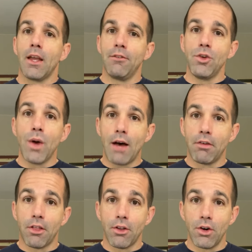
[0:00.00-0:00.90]
If you have a
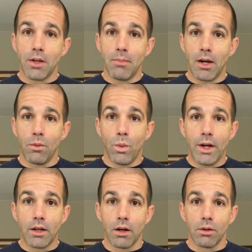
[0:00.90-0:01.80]
30 minute
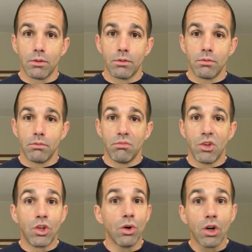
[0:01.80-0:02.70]
window,
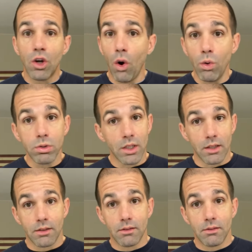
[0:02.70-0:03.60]
you're
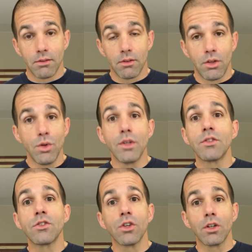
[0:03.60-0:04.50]
golden. You can
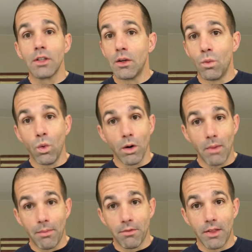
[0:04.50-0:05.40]
certainly warm
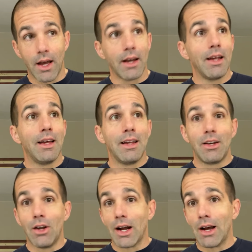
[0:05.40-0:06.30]
up for that,
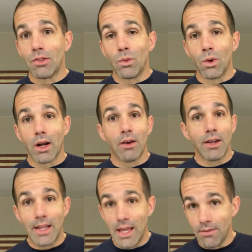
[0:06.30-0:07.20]
knock out the workout,
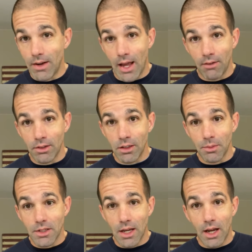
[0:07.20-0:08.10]
and even have a little
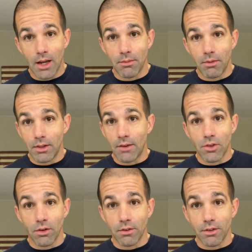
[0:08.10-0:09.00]
bit time left
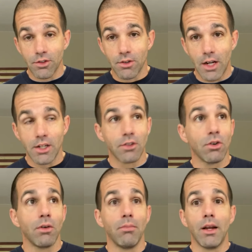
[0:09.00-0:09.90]
over for stretching. So
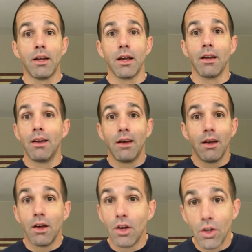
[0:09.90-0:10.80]
on Monday,
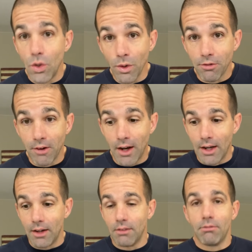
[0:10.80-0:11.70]
you were
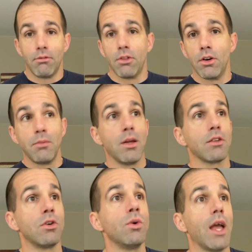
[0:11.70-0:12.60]
fine. 30
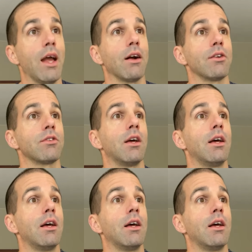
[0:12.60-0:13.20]
minutes, who cares?